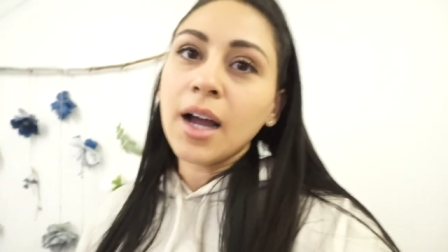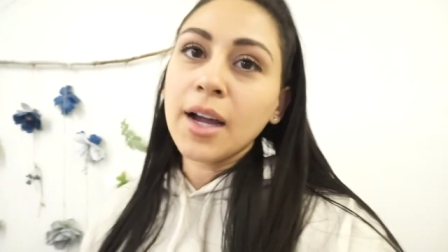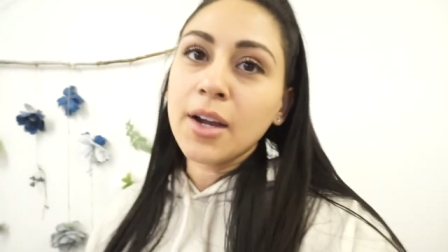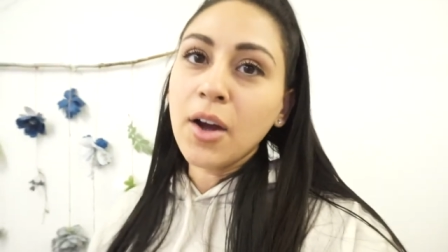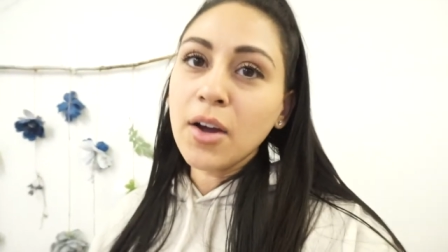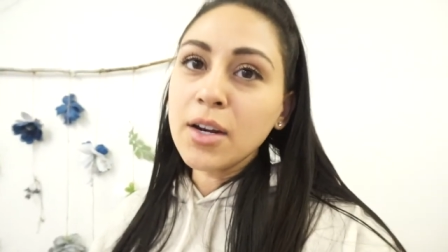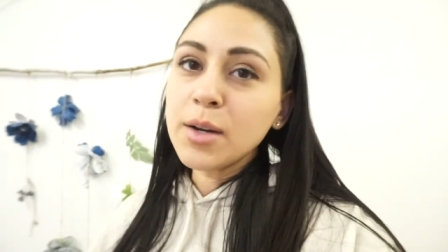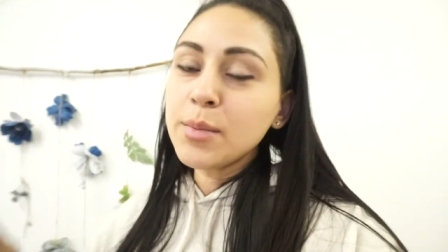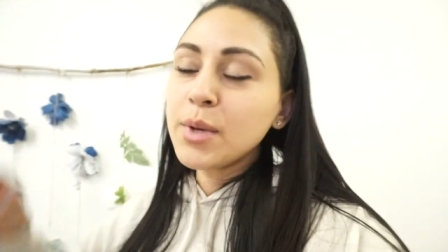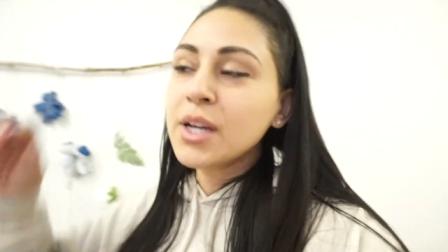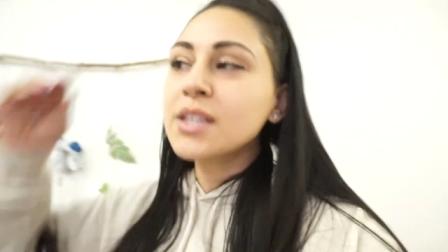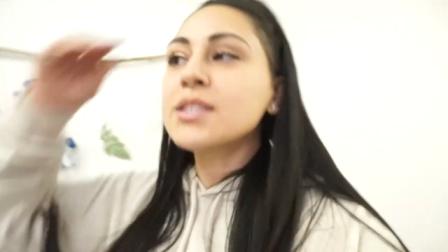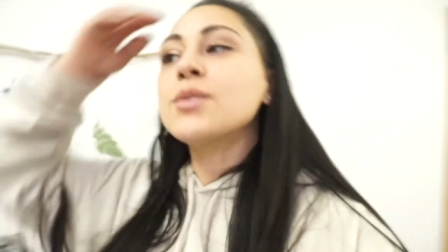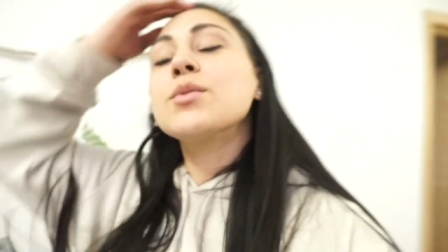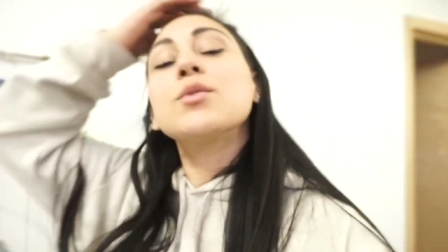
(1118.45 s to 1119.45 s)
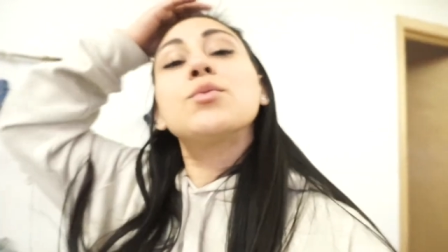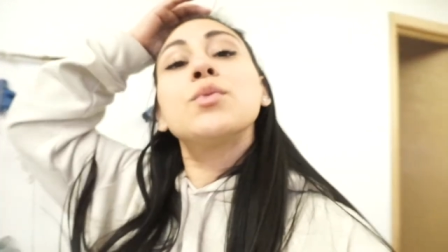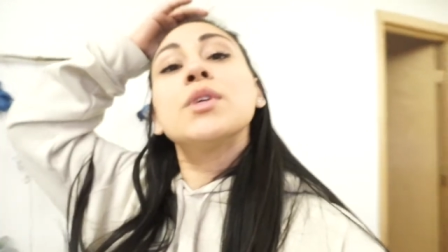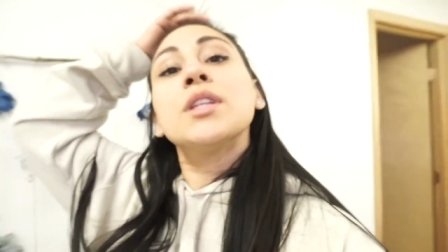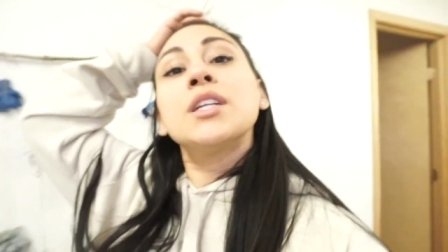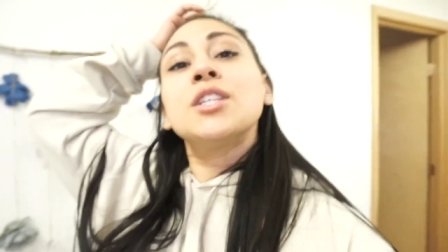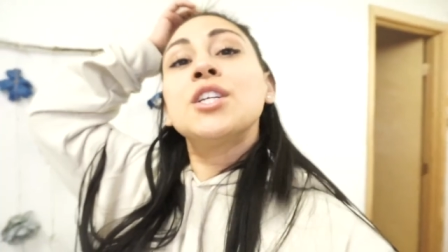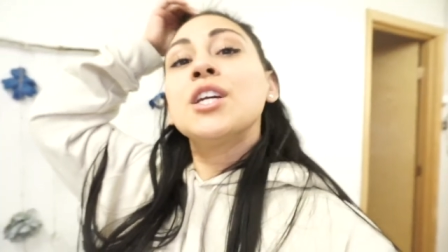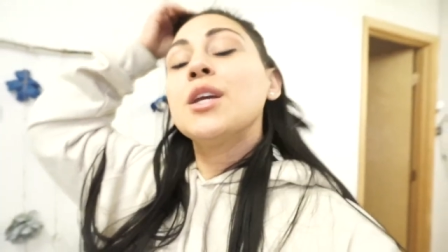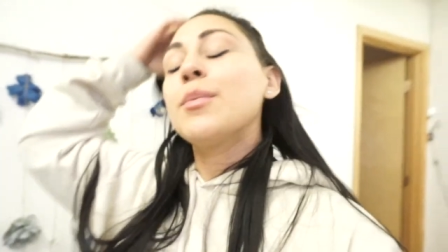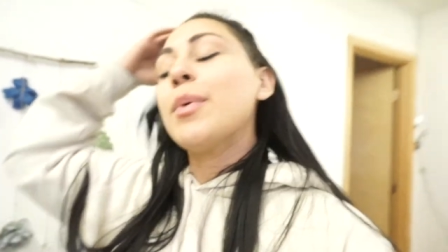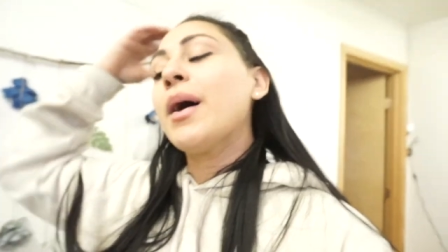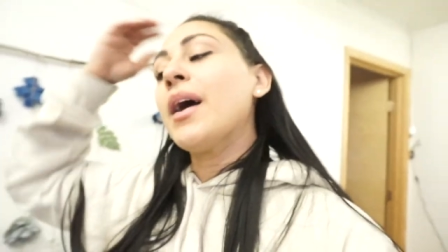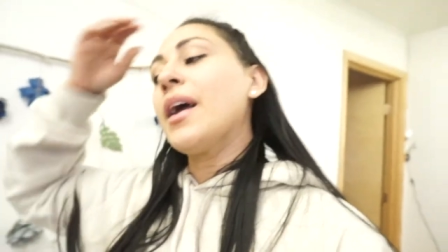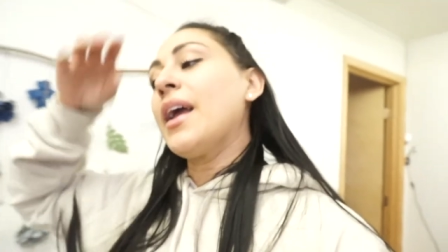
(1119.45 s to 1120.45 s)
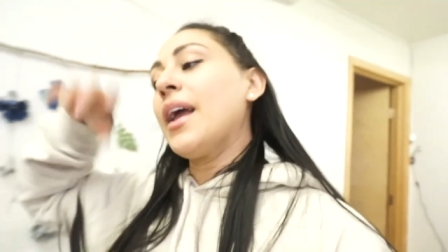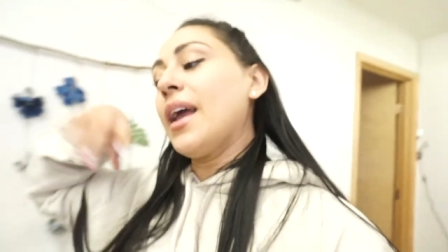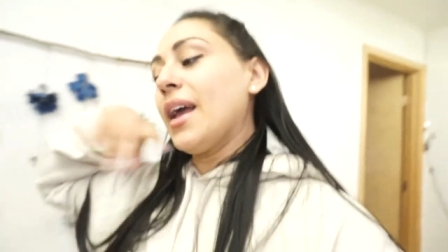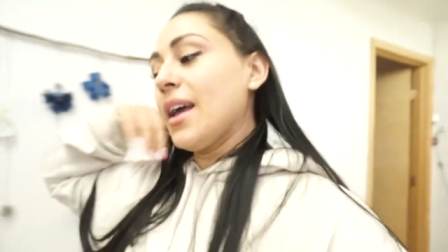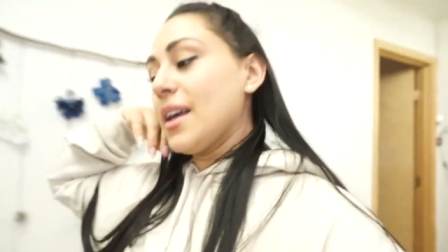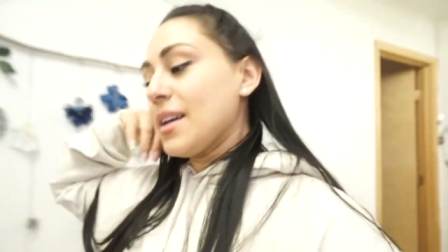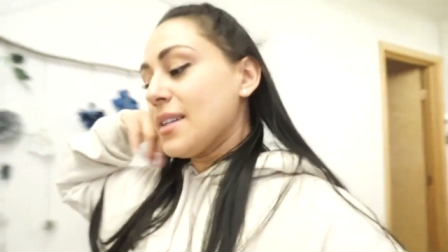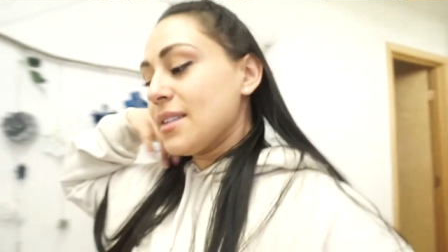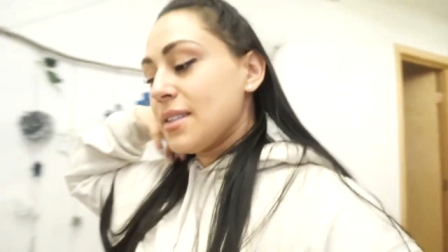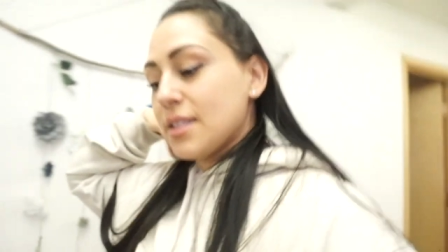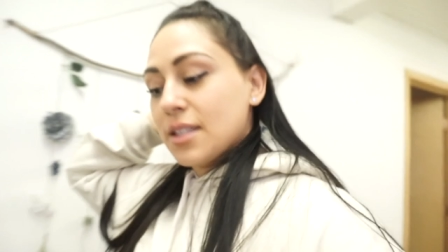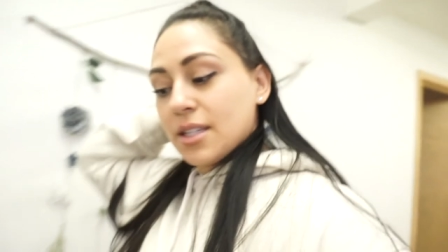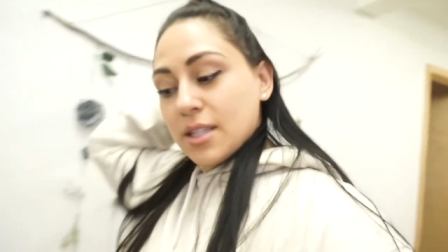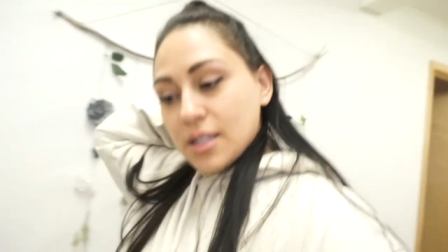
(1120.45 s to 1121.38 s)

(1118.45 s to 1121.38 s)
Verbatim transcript: I got it because it was really cheap and